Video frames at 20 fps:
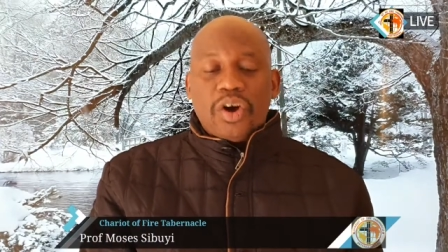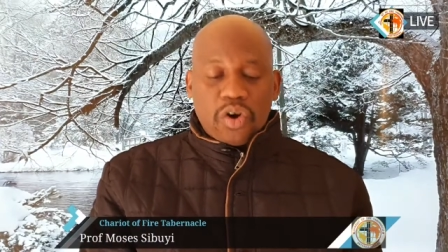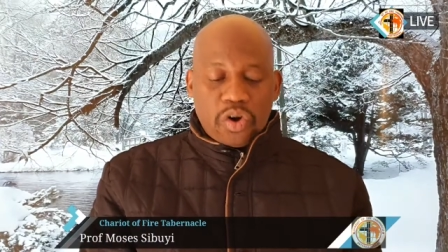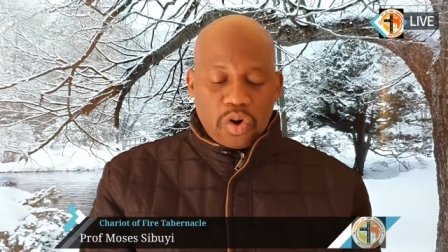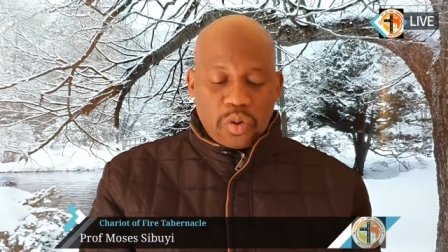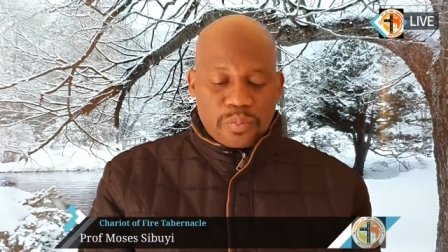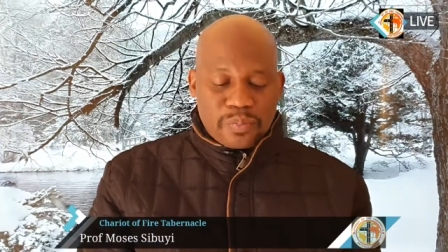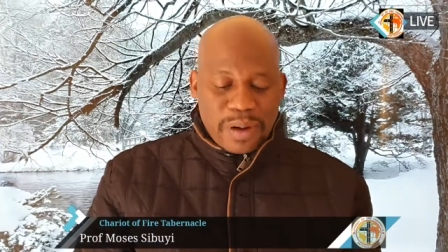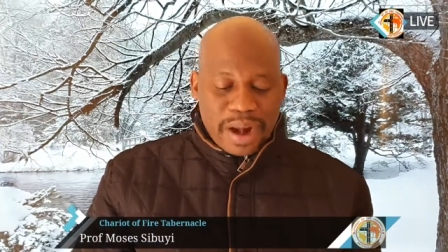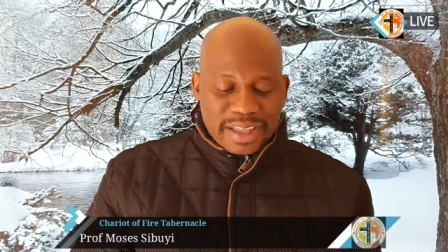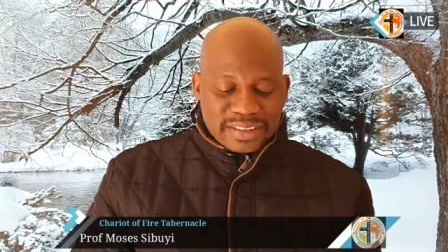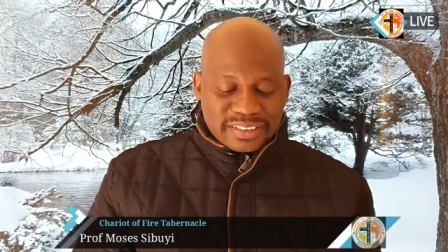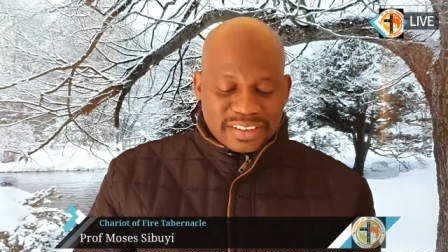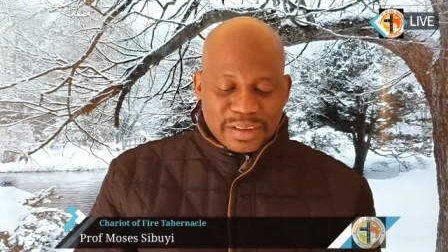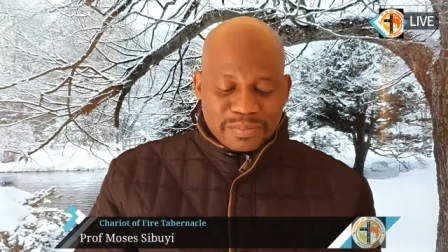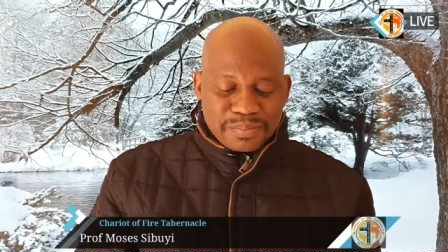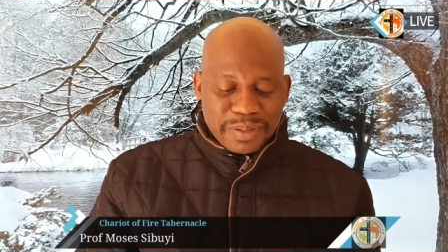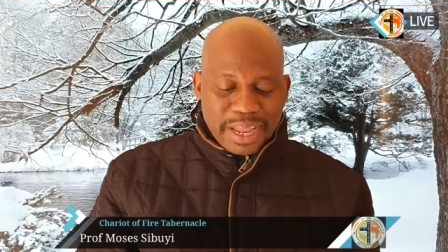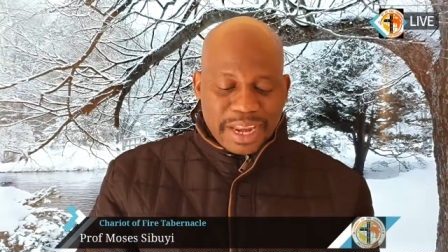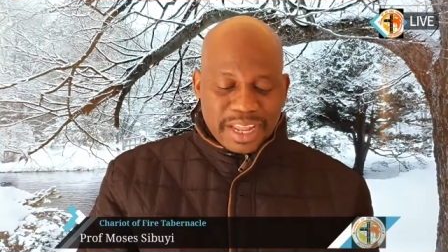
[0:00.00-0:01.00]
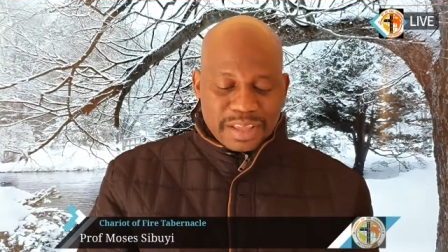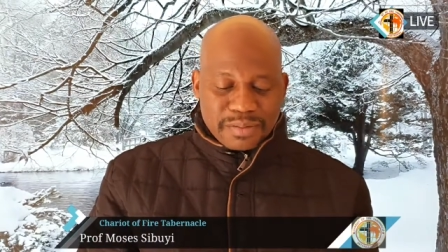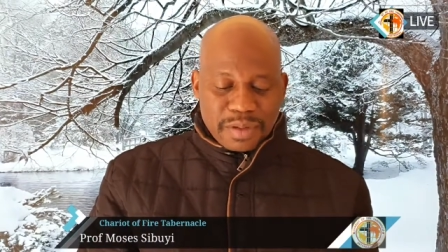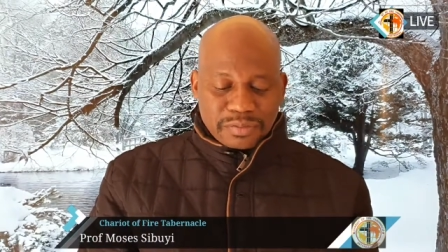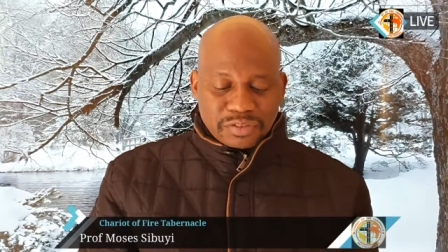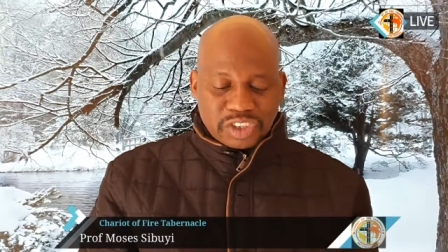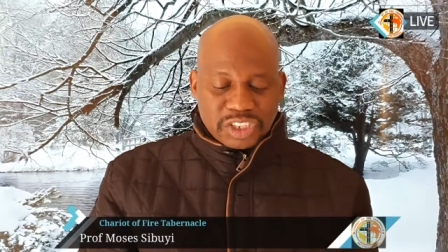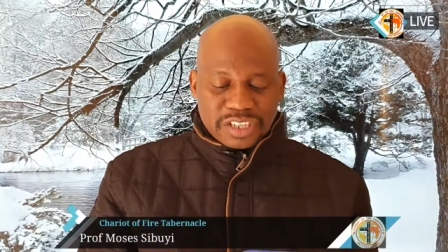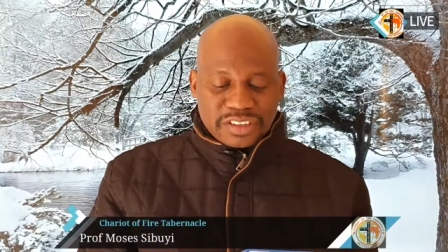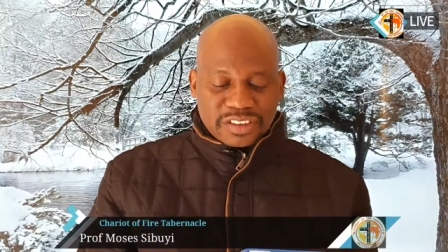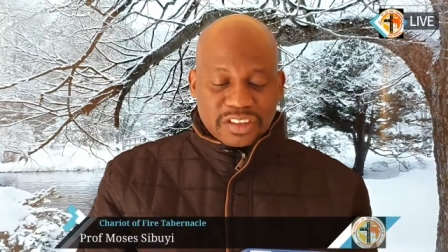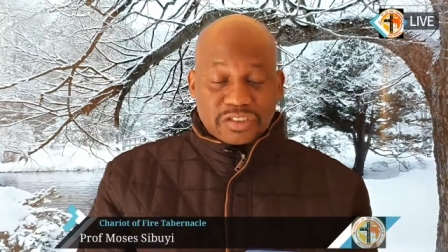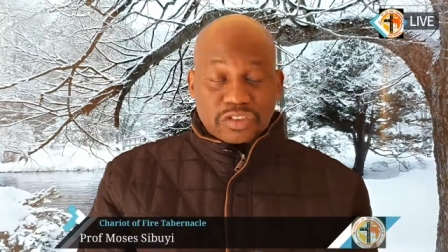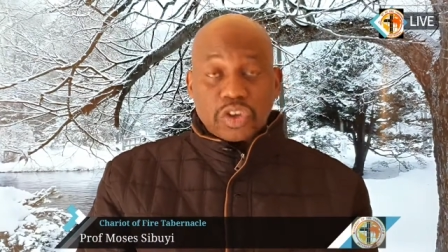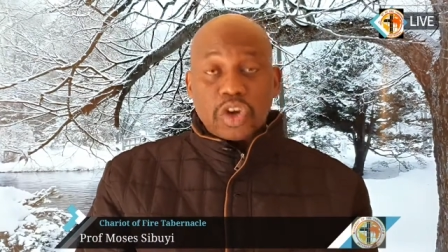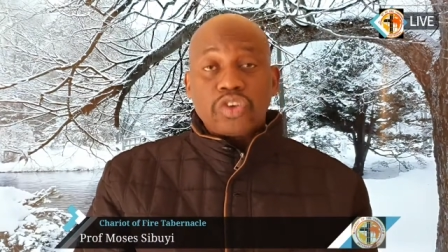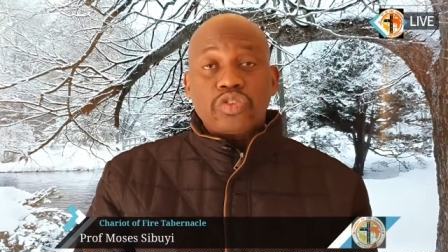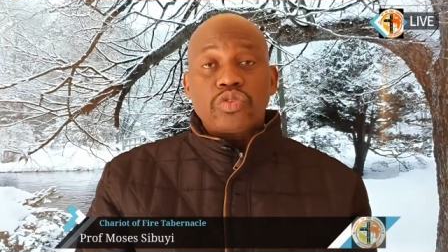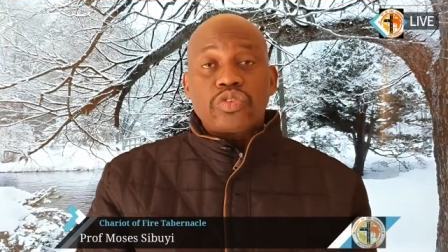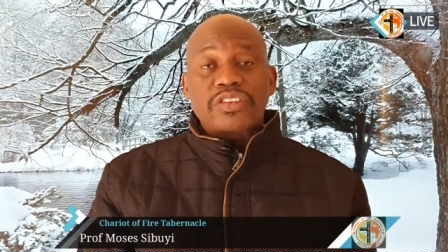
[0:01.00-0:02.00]
Oh, blessed be the name of Jesus.
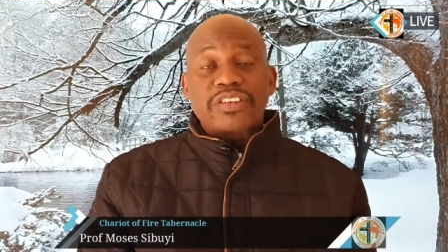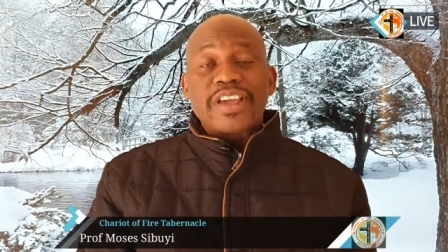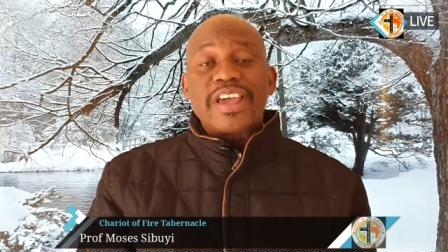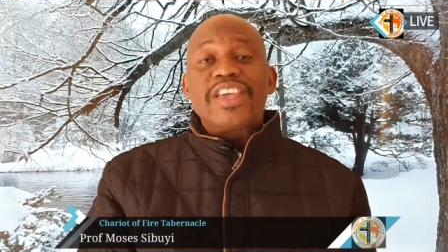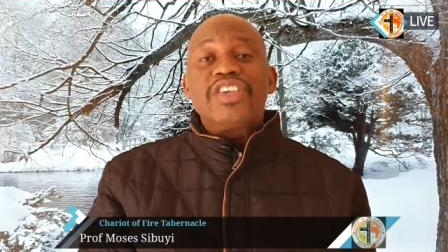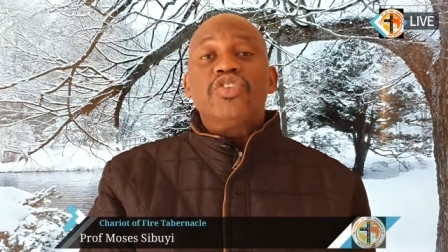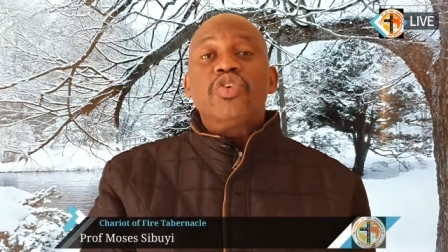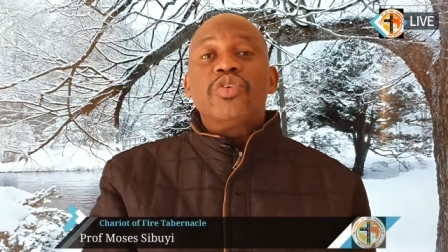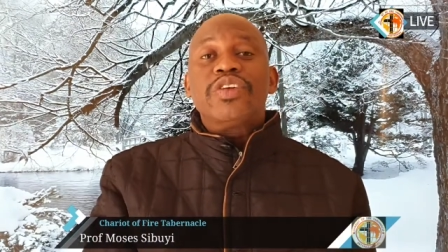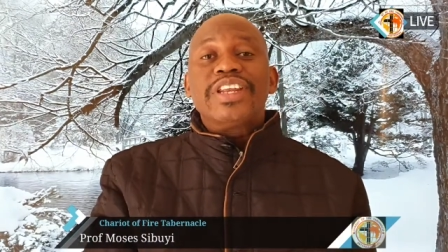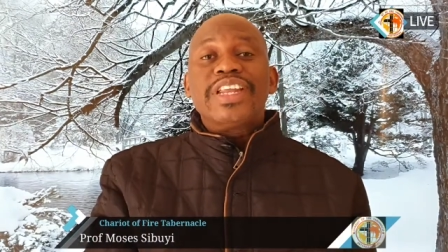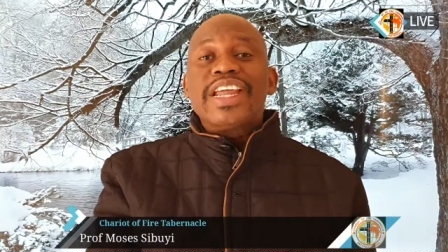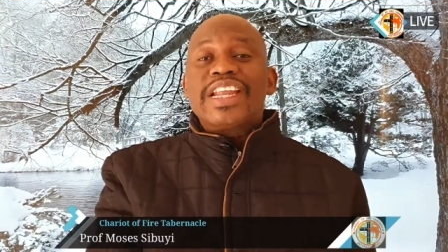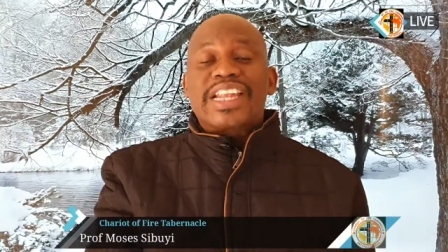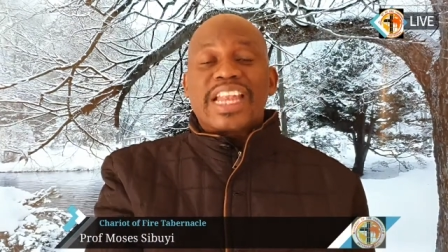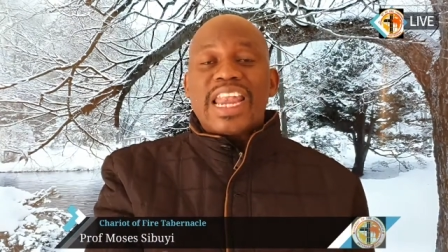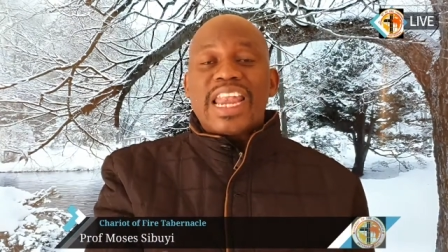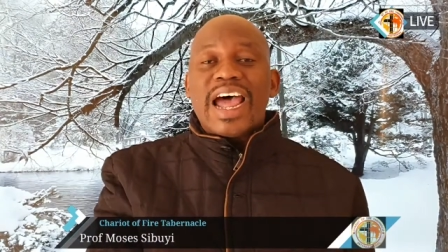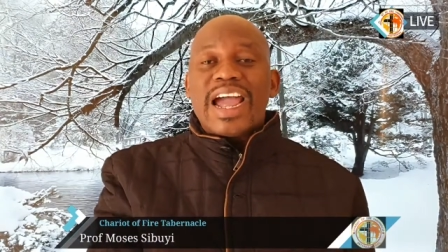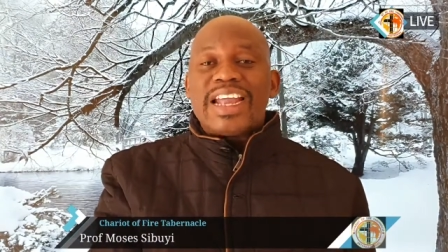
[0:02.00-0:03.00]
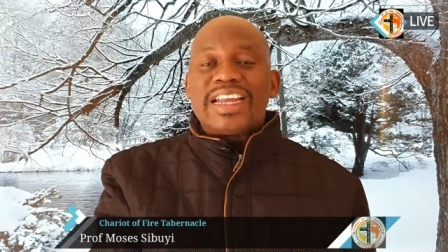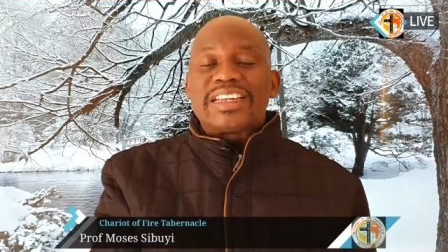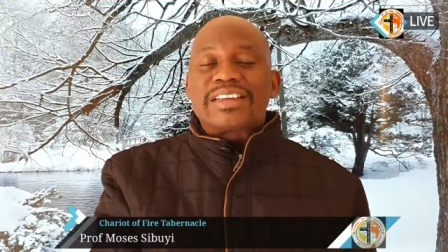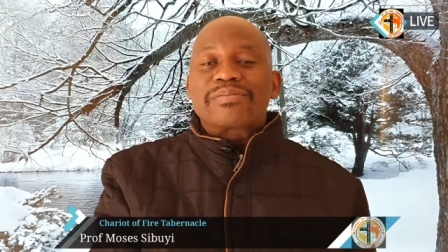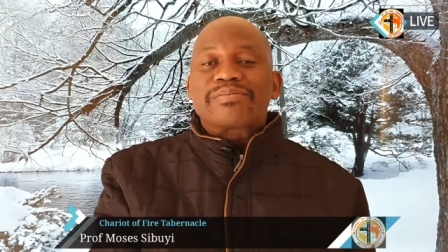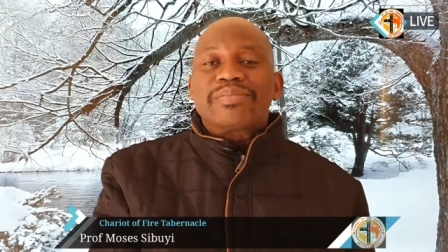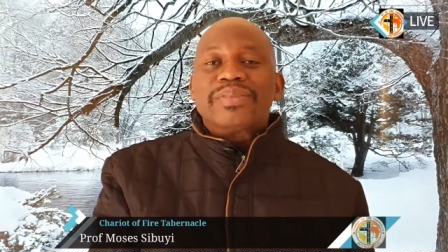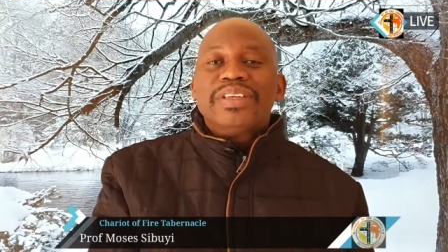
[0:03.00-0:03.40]
So to say, you need light.